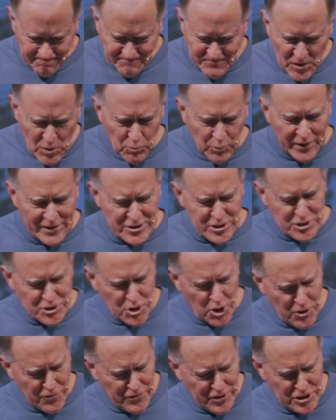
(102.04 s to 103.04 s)
We just
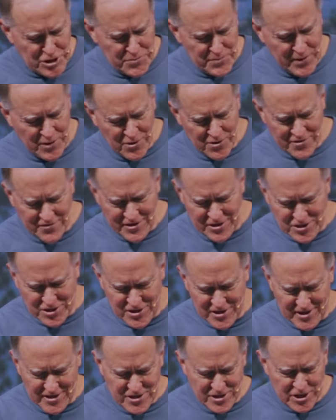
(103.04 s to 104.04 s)
started this, spirit, this
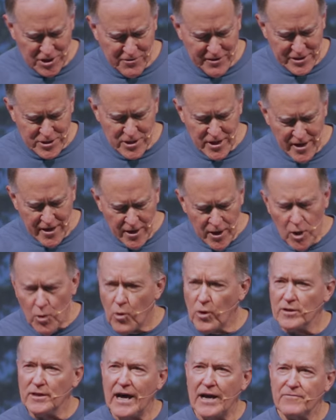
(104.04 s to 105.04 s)
uh, series,
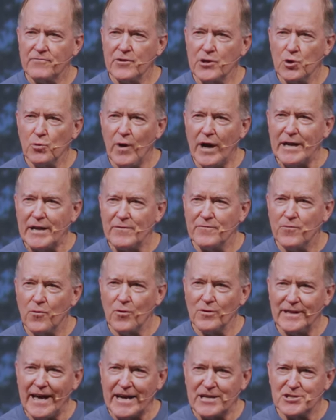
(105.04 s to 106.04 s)
What Life Are You Waiting For,
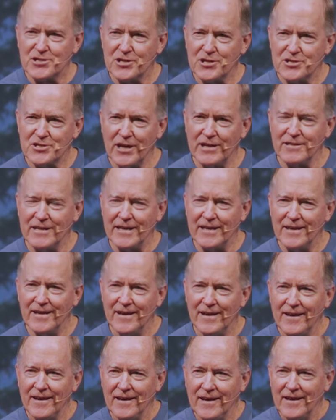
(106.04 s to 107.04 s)
last Sunday.
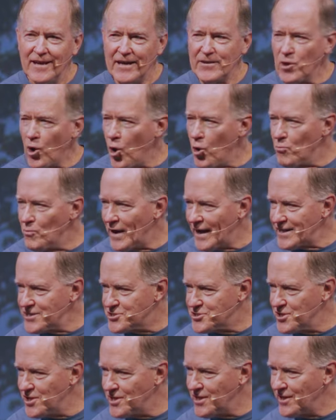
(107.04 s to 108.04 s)
And the whole
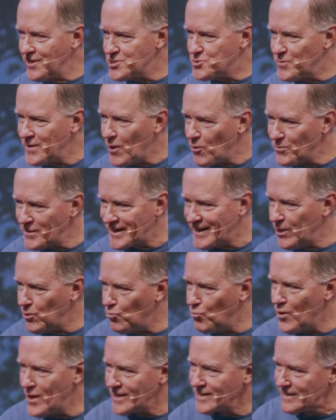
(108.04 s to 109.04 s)
mindset is we only get
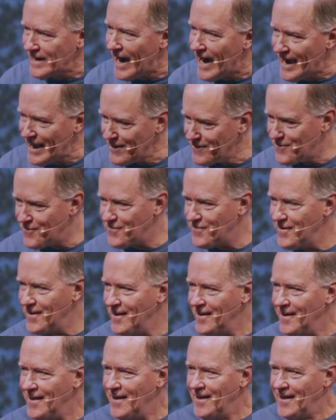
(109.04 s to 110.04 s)
one life
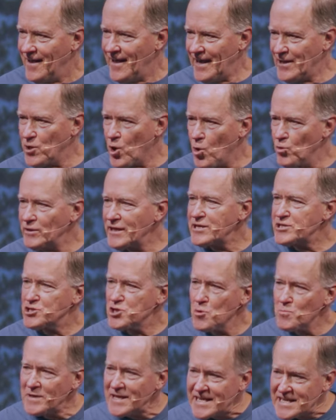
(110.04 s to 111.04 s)
and only so
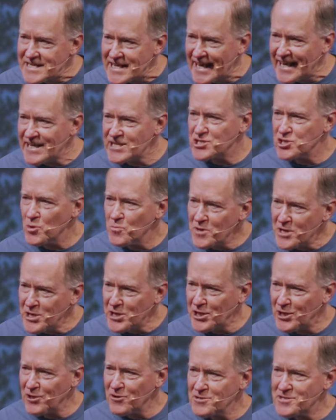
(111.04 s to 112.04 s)
many days, so many
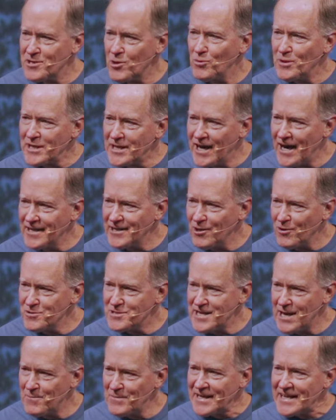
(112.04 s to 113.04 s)
years, and only God knows
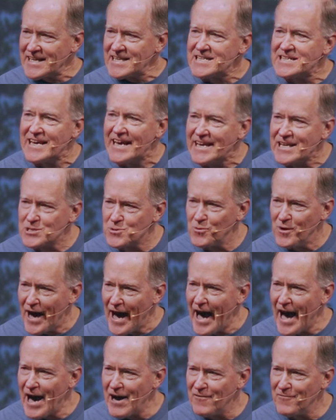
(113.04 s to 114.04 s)
how many days we'll
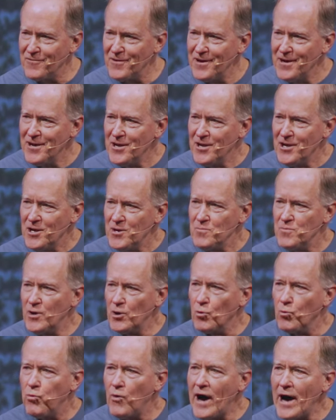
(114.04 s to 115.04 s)
have.
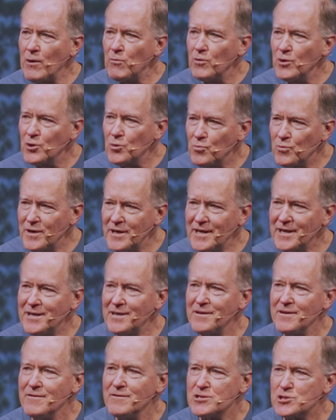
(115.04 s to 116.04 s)
But why would we
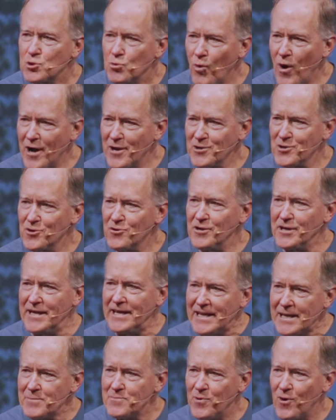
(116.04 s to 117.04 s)
squander
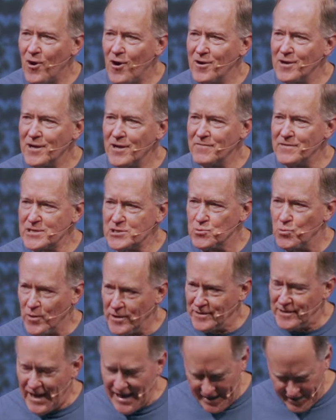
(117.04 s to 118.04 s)
any part of this one
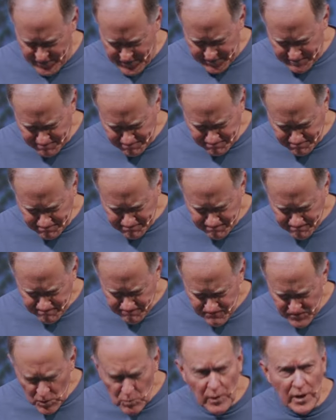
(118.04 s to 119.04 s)
life?
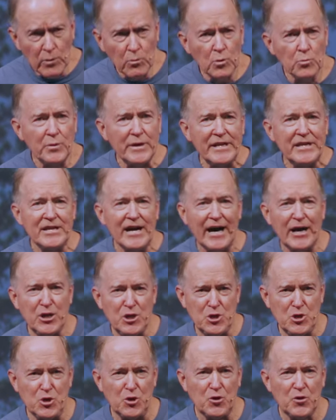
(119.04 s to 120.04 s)
Why would we not
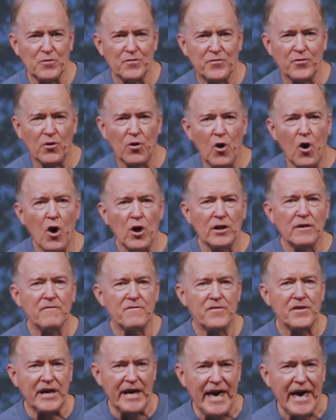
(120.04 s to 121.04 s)
yearn for all of
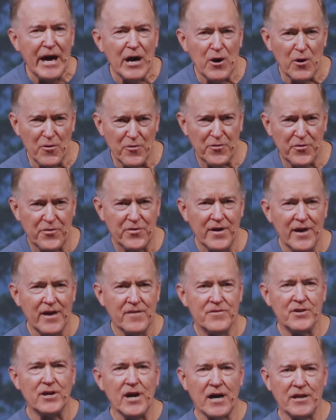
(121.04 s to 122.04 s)
the health
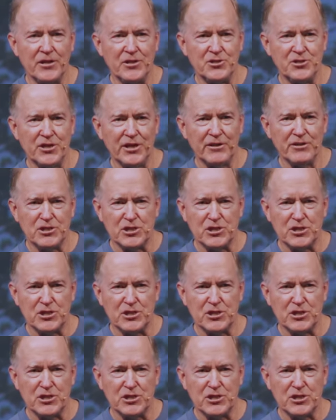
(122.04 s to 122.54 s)
that God intends